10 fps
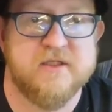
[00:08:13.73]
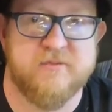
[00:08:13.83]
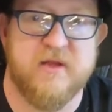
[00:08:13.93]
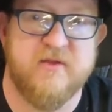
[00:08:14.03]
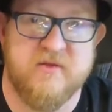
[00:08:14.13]

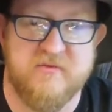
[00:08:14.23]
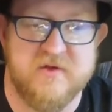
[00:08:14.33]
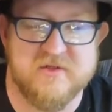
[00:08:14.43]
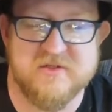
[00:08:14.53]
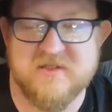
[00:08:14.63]
to play the
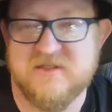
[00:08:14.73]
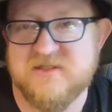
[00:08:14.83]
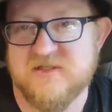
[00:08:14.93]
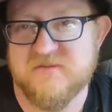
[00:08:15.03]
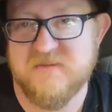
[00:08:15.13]
adventures. This
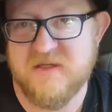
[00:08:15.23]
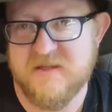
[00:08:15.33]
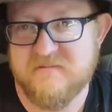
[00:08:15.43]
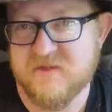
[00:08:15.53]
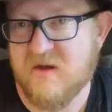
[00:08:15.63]
is just
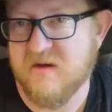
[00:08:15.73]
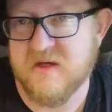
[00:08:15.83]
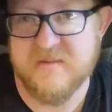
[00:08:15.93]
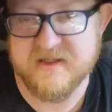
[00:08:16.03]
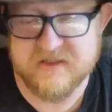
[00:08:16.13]
me
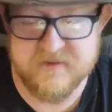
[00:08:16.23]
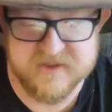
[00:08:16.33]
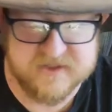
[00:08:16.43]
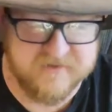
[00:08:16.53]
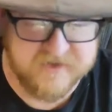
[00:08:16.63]
talking about some of
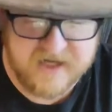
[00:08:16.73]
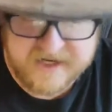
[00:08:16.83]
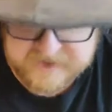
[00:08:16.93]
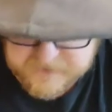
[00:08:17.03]
the stuff that I